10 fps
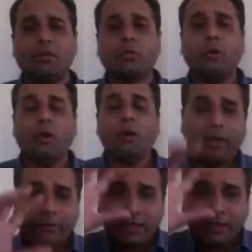So
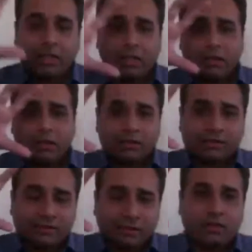when we
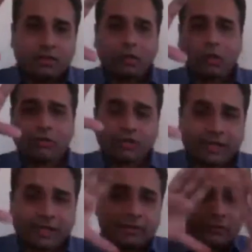unlock the
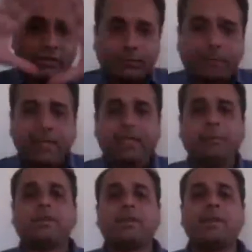case using the
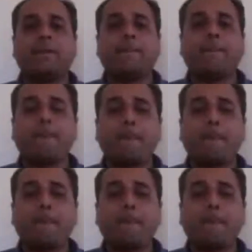mind method,